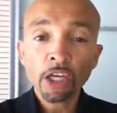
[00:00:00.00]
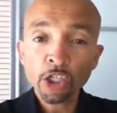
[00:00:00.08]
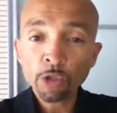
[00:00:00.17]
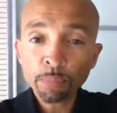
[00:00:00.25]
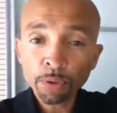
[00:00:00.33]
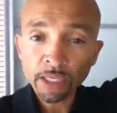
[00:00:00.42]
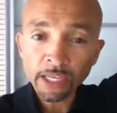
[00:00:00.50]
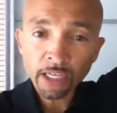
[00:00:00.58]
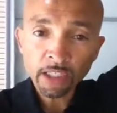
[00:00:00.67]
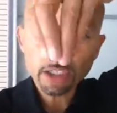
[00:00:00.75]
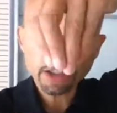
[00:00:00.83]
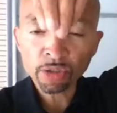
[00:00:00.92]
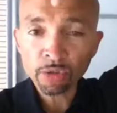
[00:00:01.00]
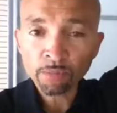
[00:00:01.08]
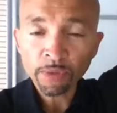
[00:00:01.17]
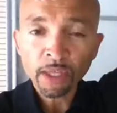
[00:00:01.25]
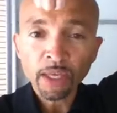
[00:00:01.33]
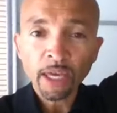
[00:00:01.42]
You put it into
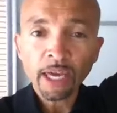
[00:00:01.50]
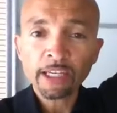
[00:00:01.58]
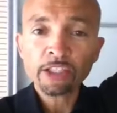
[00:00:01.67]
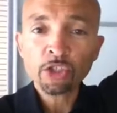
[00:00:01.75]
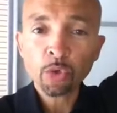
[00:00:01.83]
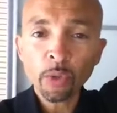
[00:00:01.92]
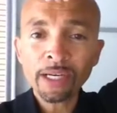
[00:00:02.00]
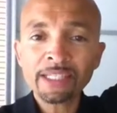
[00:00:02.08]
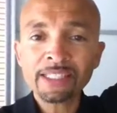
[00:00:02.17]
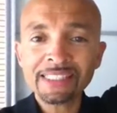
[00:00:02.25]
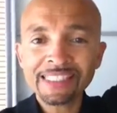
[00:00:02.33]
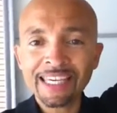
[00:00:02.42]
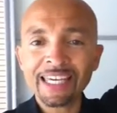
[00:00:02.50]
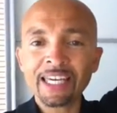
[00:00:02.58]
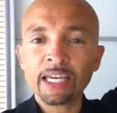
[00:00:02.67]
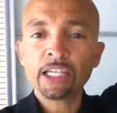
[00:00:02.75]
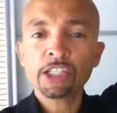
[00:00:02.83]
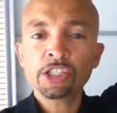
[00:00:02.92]
a twin
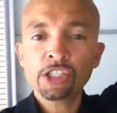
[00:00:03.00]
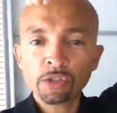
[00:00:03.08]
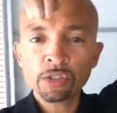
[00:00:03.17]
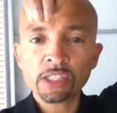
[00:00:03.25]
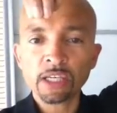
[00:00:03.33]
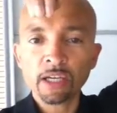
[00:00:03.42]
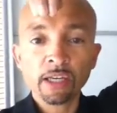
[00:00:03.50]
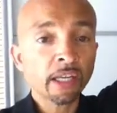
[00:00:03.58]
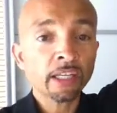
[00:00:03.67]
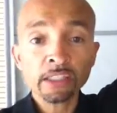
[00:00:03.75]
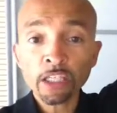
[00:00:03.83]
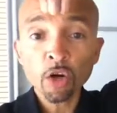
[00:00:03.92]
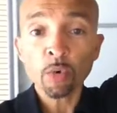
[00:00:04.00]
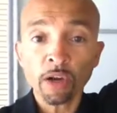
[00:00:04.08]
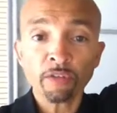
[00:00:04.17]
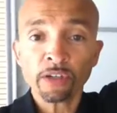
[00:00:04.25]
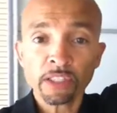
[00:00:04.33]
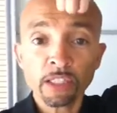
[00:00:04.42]
gear juicer, and there's
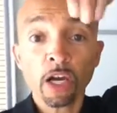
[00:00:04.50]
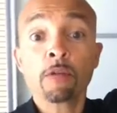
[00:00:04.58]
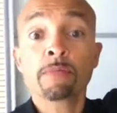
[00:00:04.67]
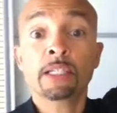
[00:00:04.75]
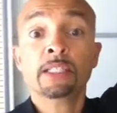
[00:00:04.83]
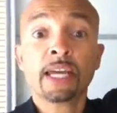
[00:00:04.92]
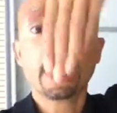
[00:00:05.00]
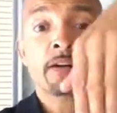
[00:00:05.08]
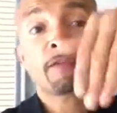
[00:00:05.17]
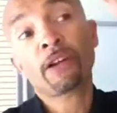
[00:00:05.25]
nowhere for it to go but down.